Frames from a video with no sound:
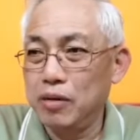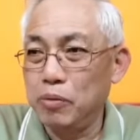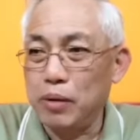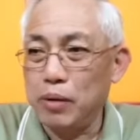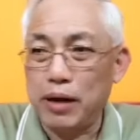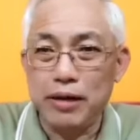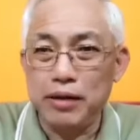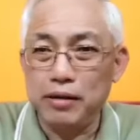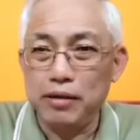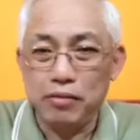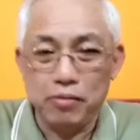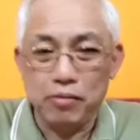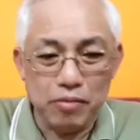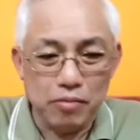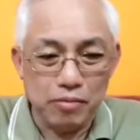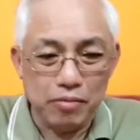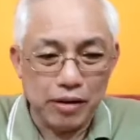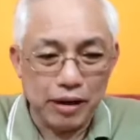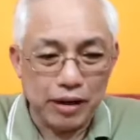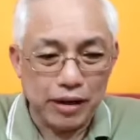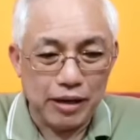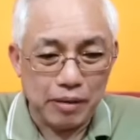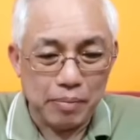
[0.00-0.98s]
When
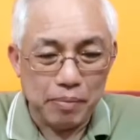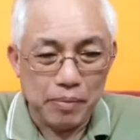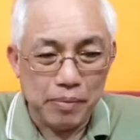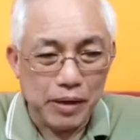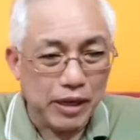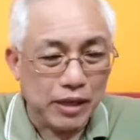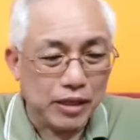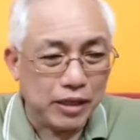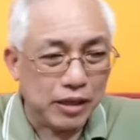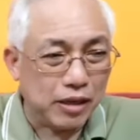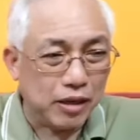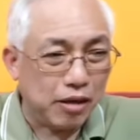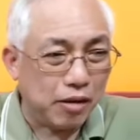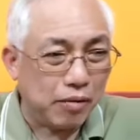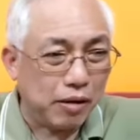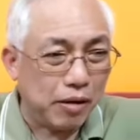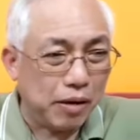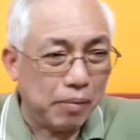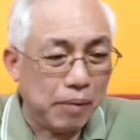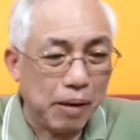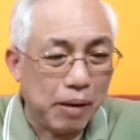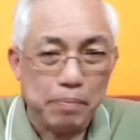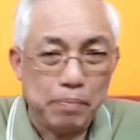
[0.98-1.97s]
the minister
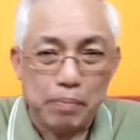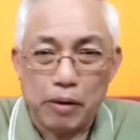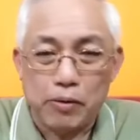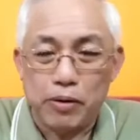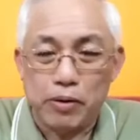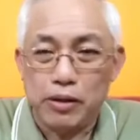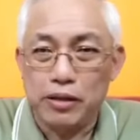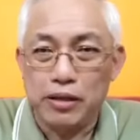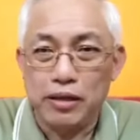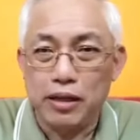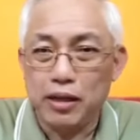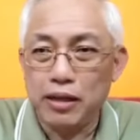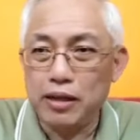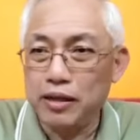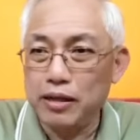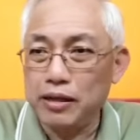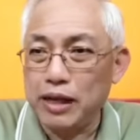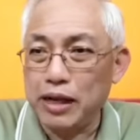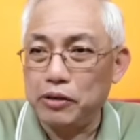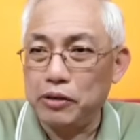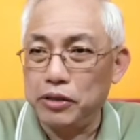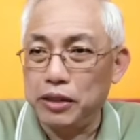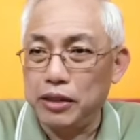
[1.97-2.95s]
of manpower
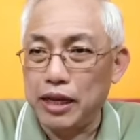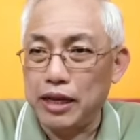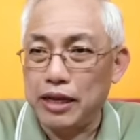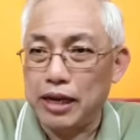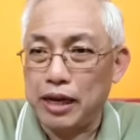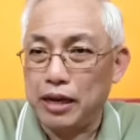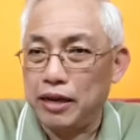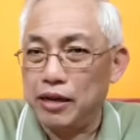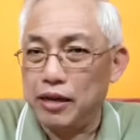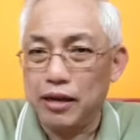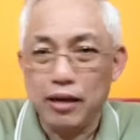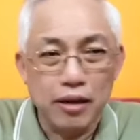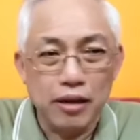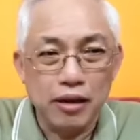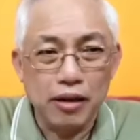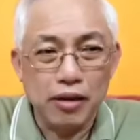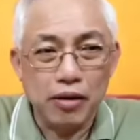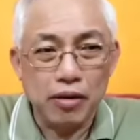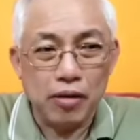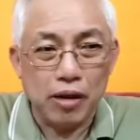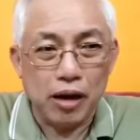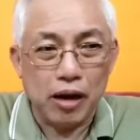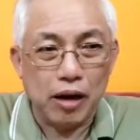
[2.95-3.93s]
had to say that
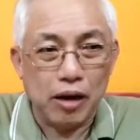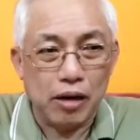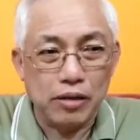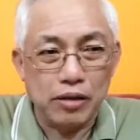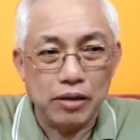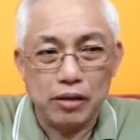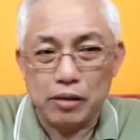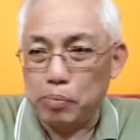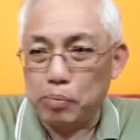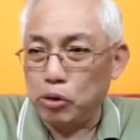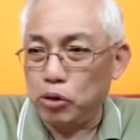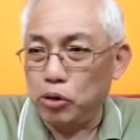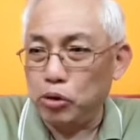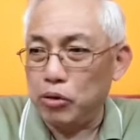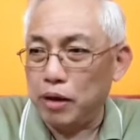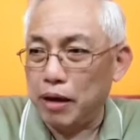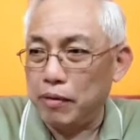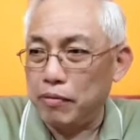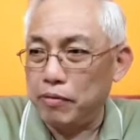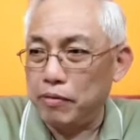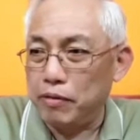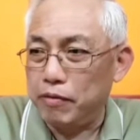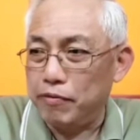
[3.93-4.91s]
supposed
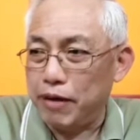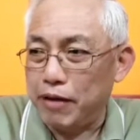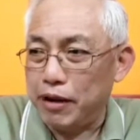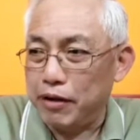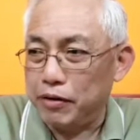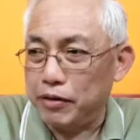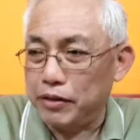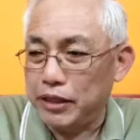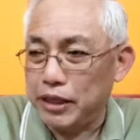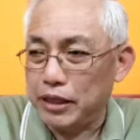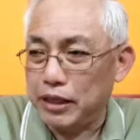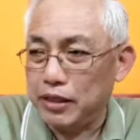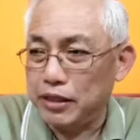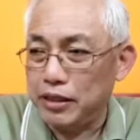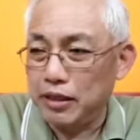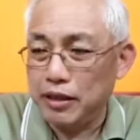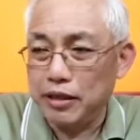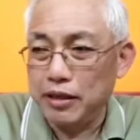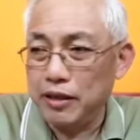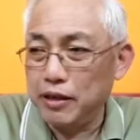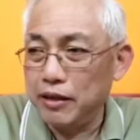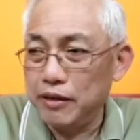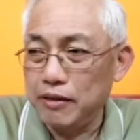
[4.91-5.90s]
to have 5 or 6
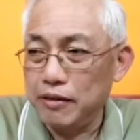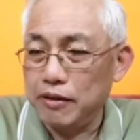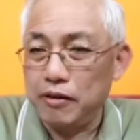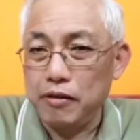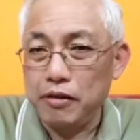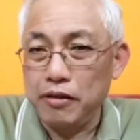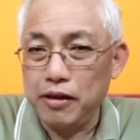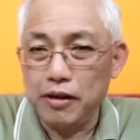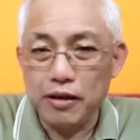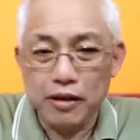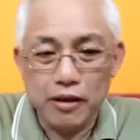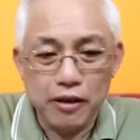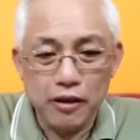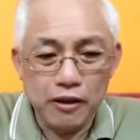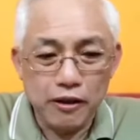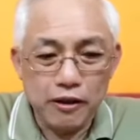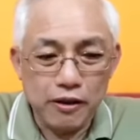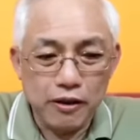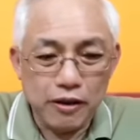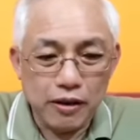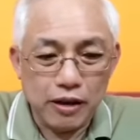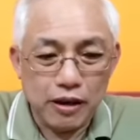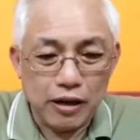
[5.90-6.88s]

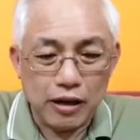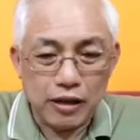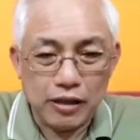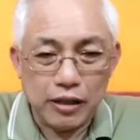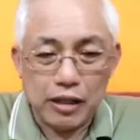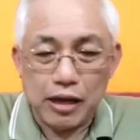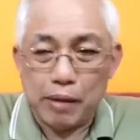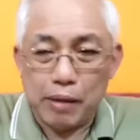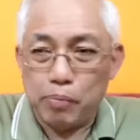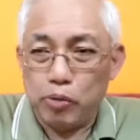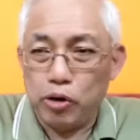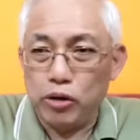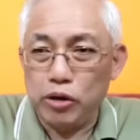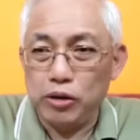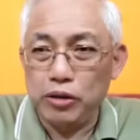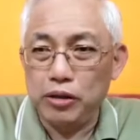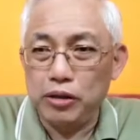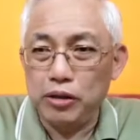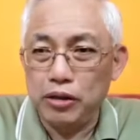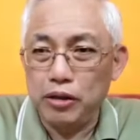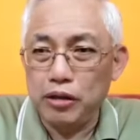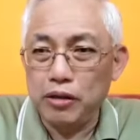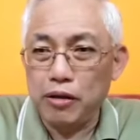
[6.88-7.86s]

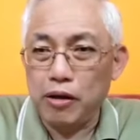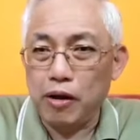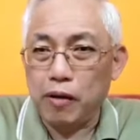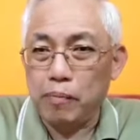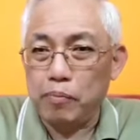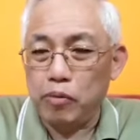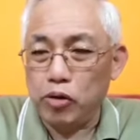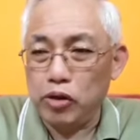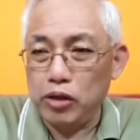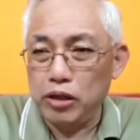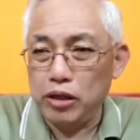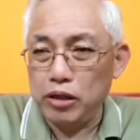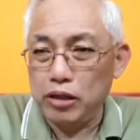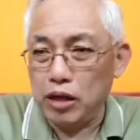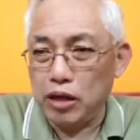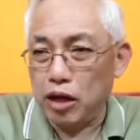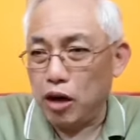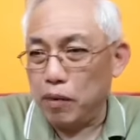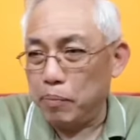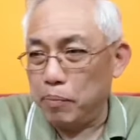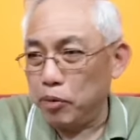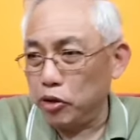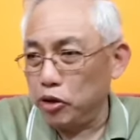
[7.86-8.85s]
Singaporeans
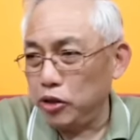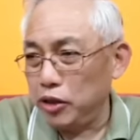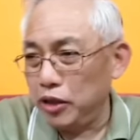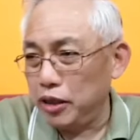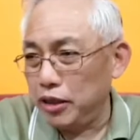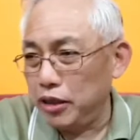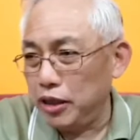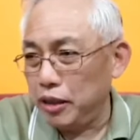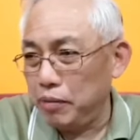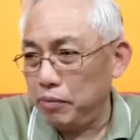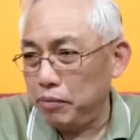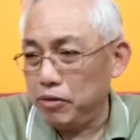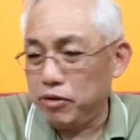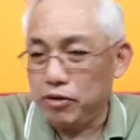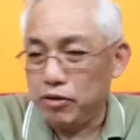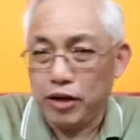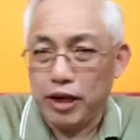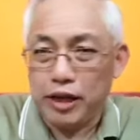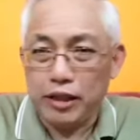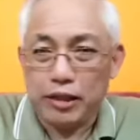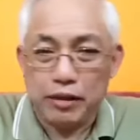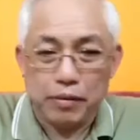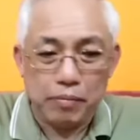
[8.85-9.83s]
opportunity
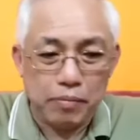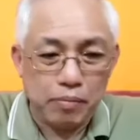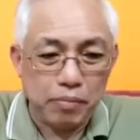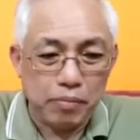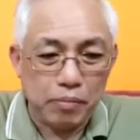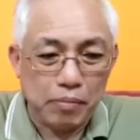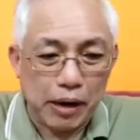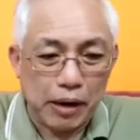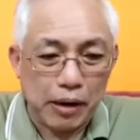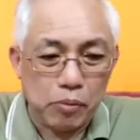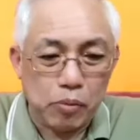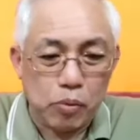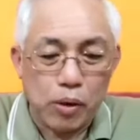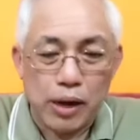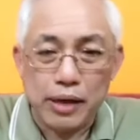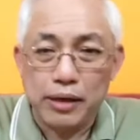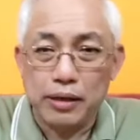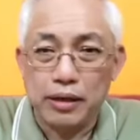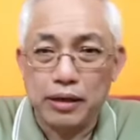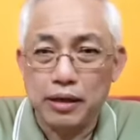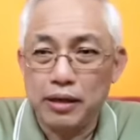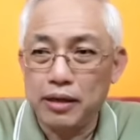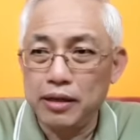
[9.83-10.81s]
created by
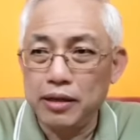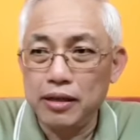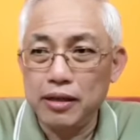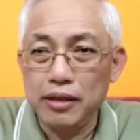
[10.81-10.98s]
one